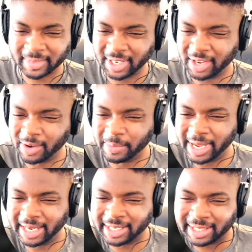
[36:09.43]
Oh
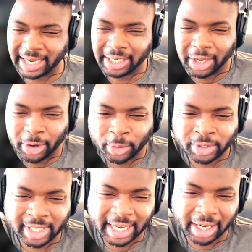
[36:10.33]
man, stay low,
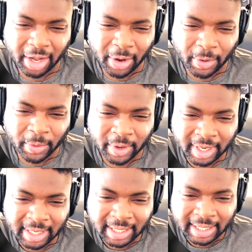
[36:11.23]
stay low.
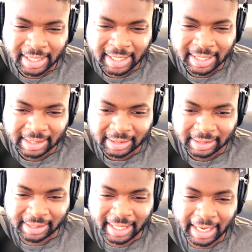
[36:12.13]

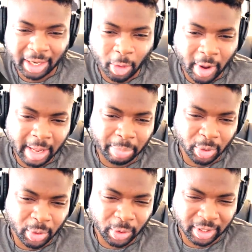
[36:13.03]
Stay low,
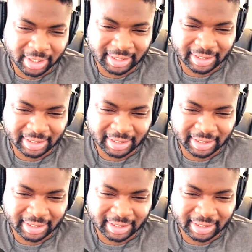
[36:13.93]
8-ball.